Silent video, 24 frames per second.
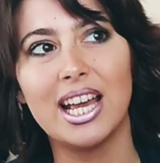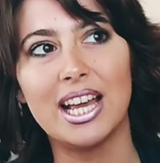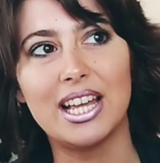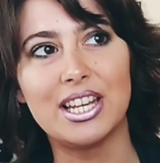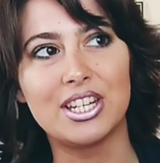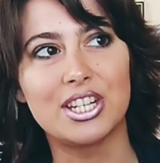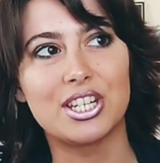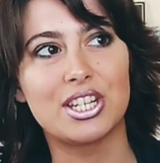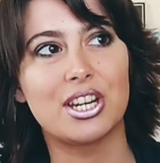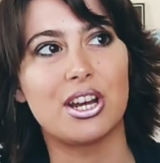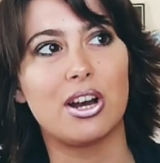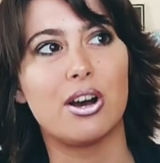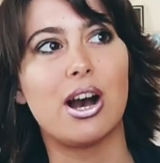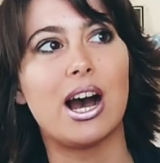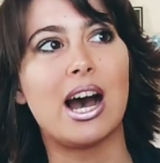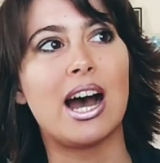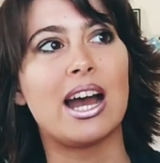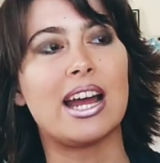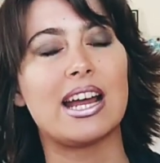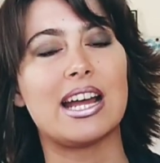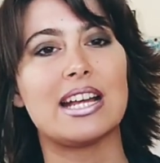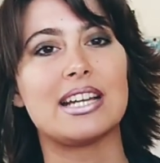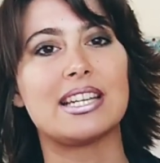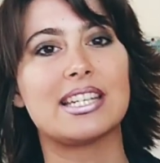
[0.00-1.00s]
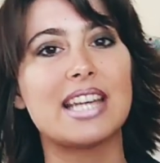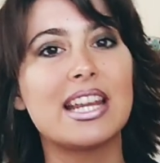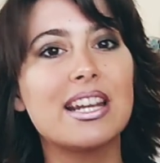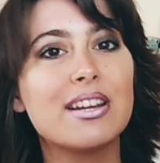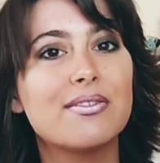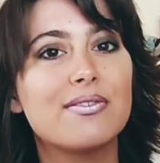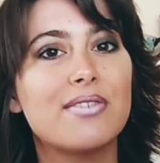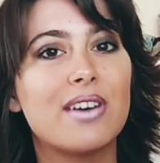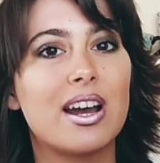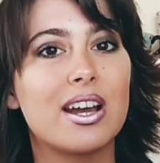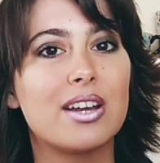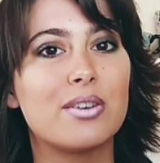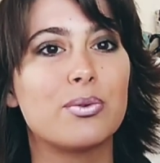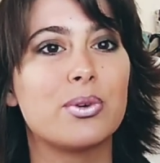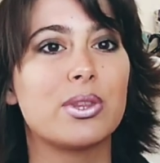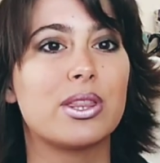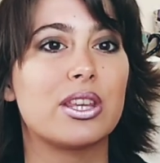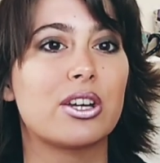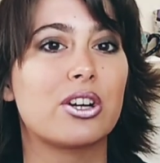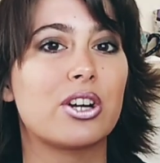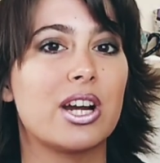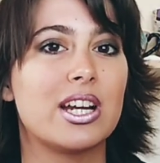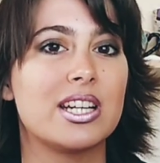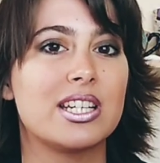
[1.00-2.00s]
And so I identified
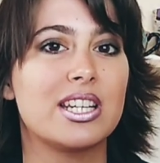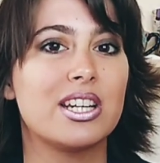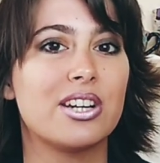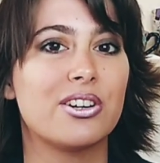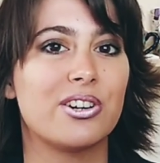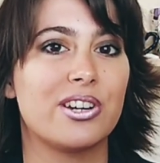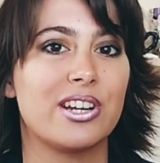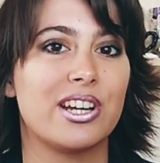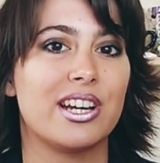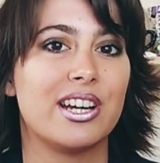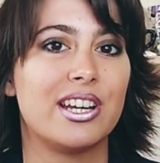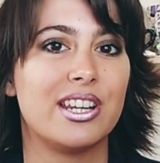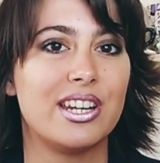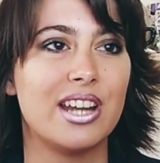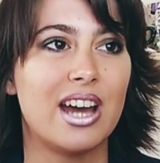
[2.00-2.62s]
with the criteria